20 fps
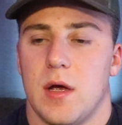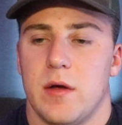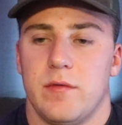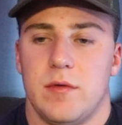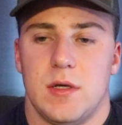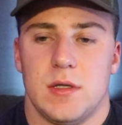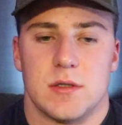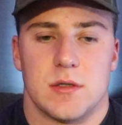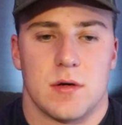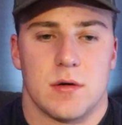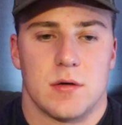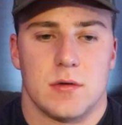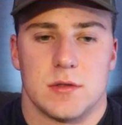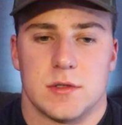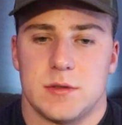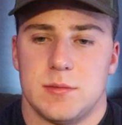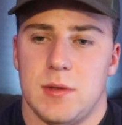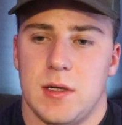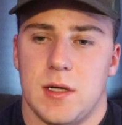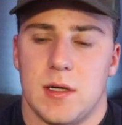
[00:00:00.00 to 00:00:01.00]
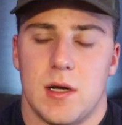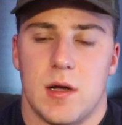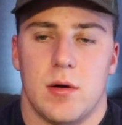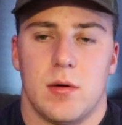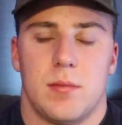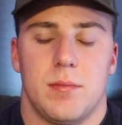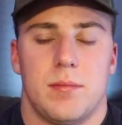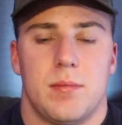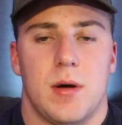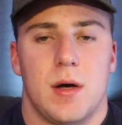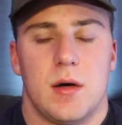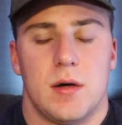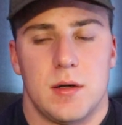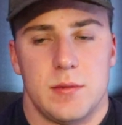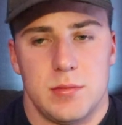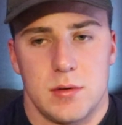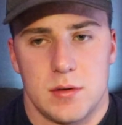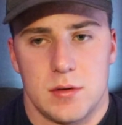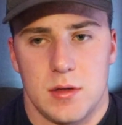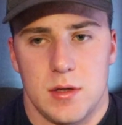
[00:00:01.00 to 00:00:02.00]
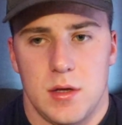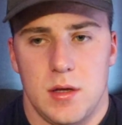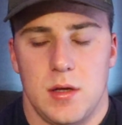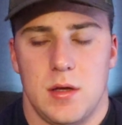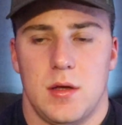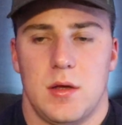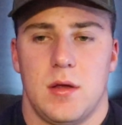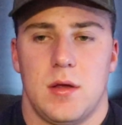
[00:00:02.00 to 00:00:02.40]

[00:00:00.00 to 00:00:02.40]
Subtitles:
have these girls speaking out publicly